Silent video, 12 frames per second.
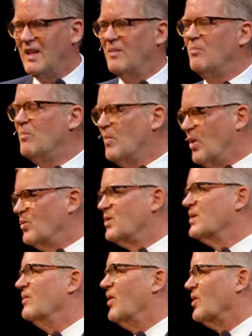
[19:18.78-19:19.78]
need
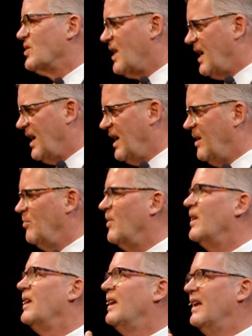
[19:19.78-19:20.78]
most of our
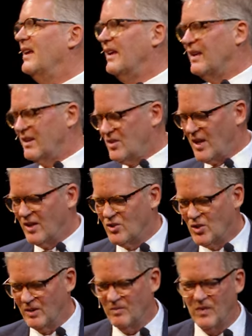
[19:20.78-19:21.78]
time and
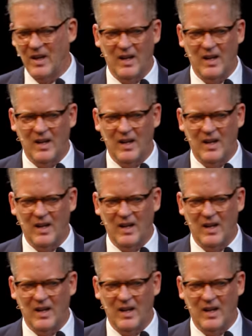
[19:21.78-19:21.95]
attention.